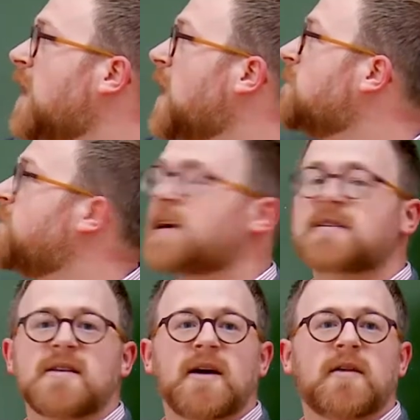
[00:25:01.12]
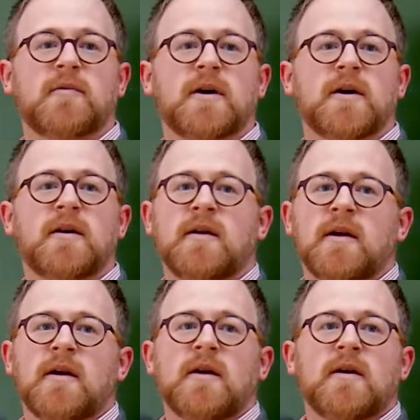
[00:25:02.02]
advects the other one,
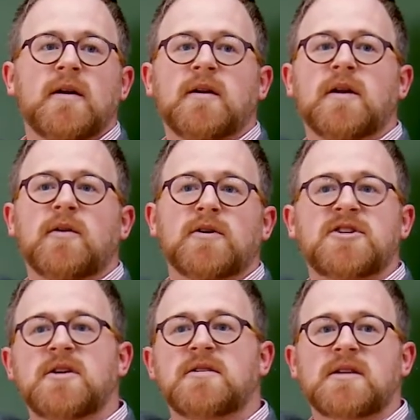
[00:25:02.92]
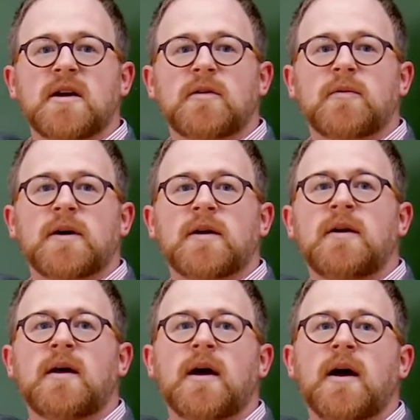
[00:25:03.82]
or shears the other one,
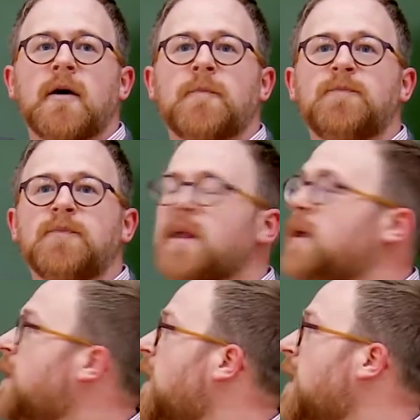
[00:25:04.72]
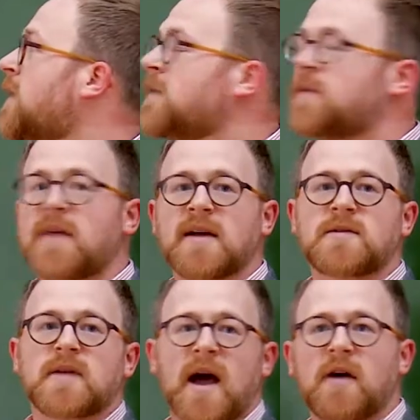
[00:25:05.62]
and
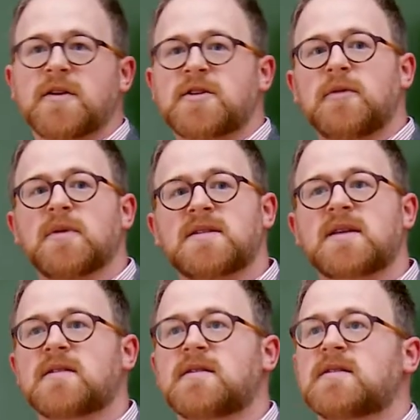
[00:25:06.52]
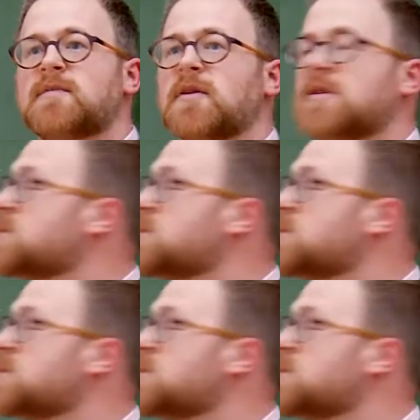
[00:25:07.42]
that's how the turbulence gets to smaller and